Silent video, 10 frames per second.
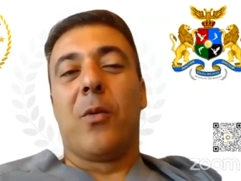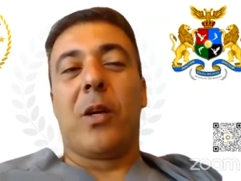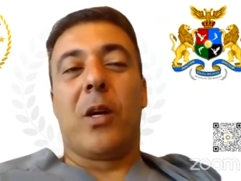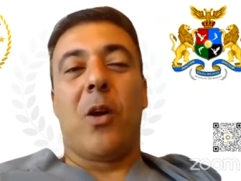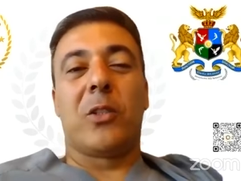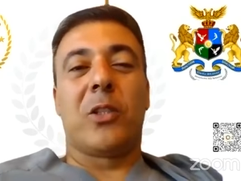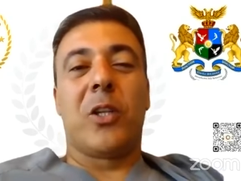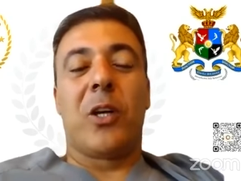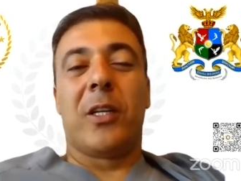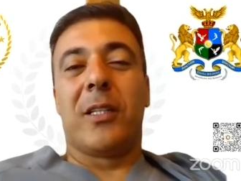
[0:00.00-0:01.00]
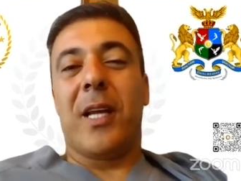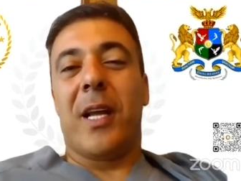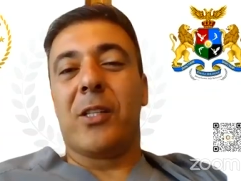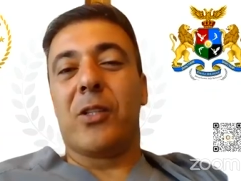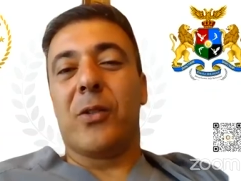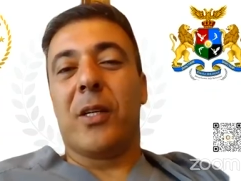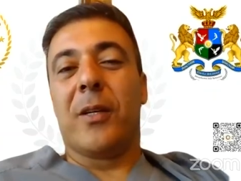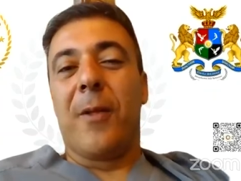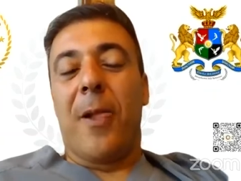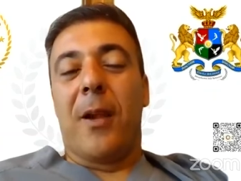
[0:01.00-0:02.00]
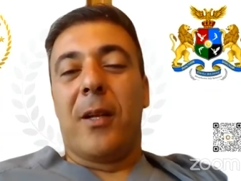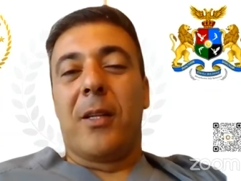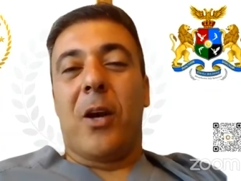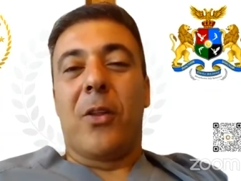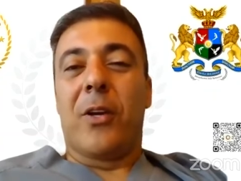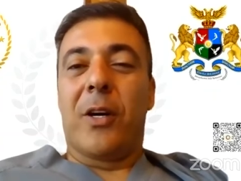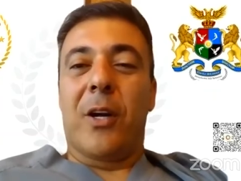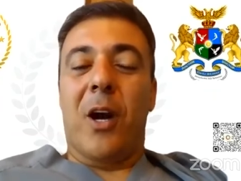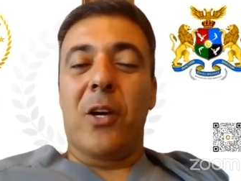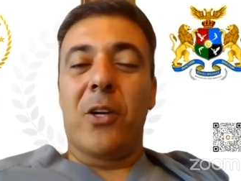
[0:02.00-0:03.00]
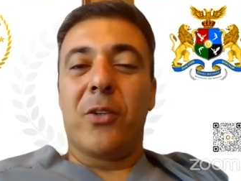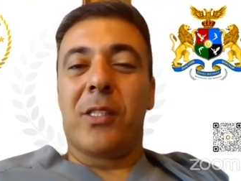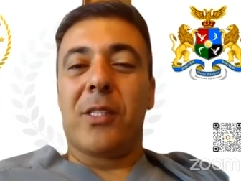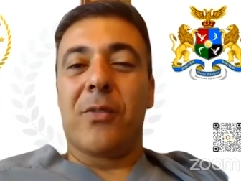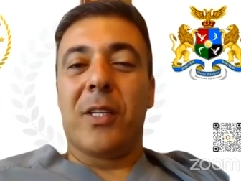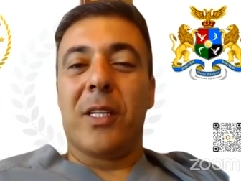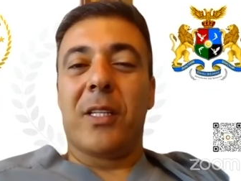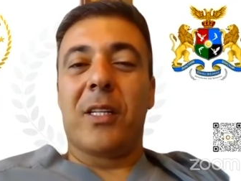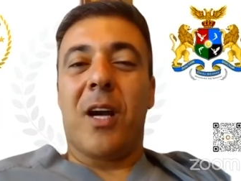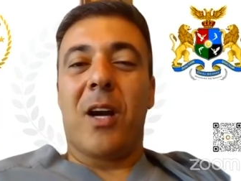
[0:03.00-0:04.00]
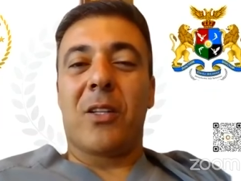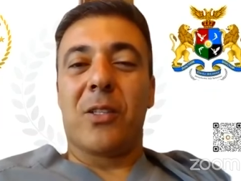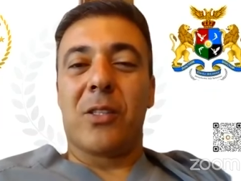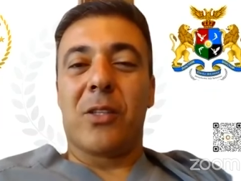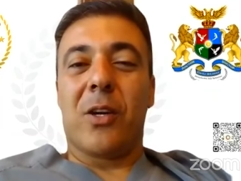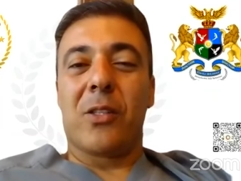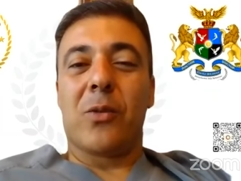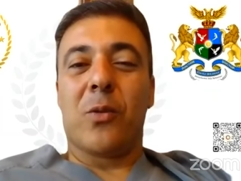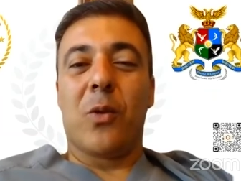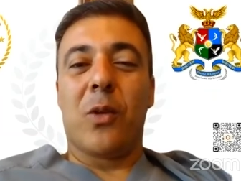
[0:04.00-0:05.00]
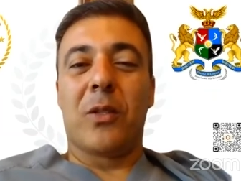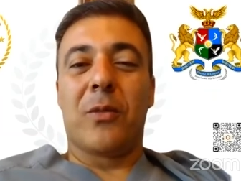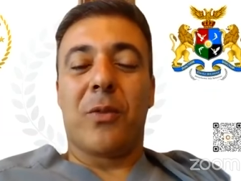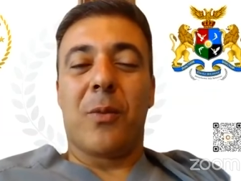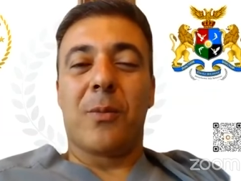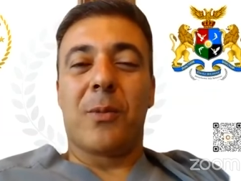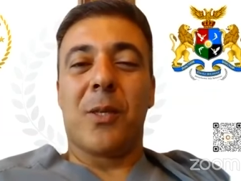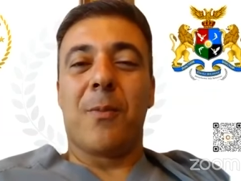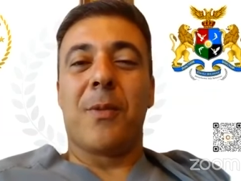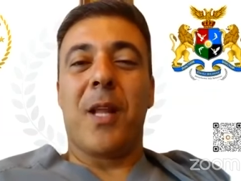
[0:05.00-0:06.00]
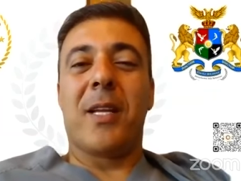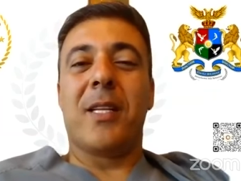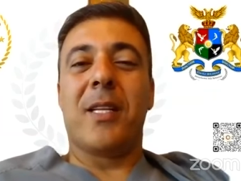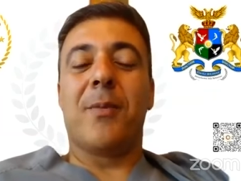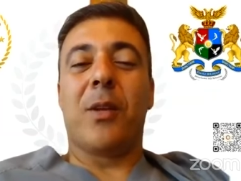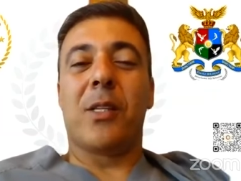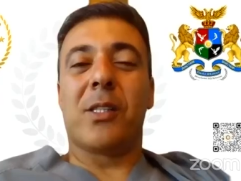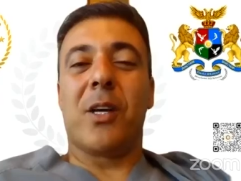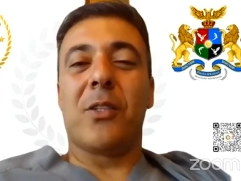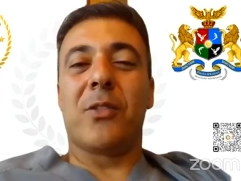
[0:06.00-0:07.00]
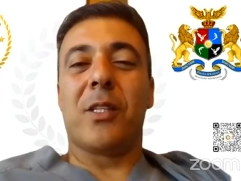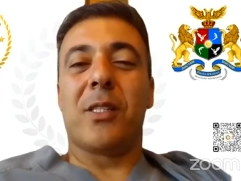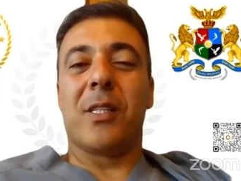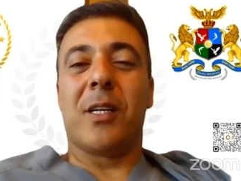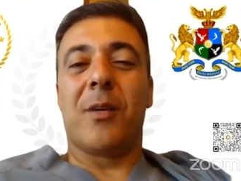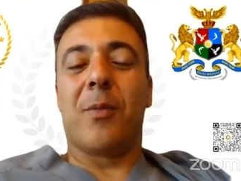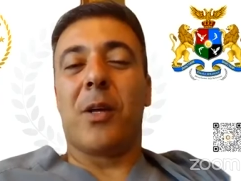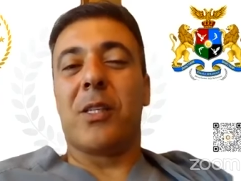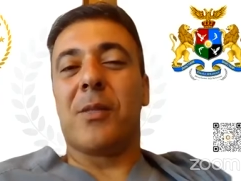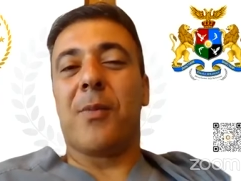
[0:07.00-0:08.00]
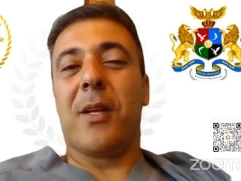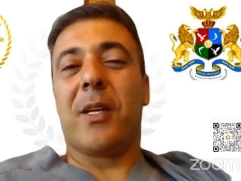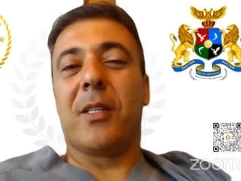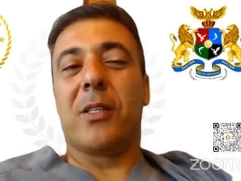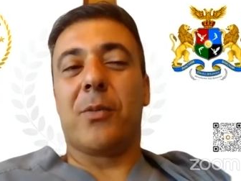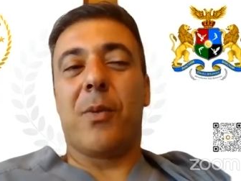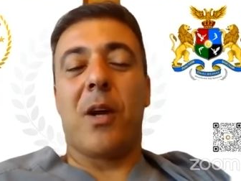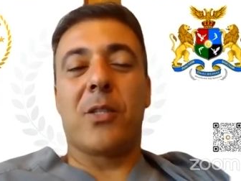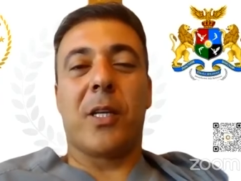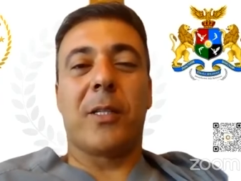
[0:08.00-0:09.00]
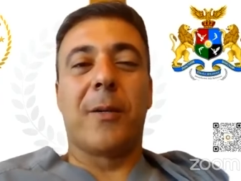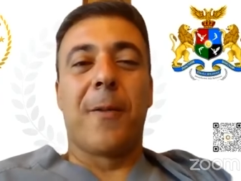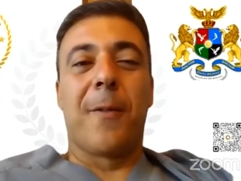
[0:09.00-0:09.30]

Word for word: where it all started in dentistry. Now there are hundreds of leading doctors across the world from some ninety plus countries that are participating in this project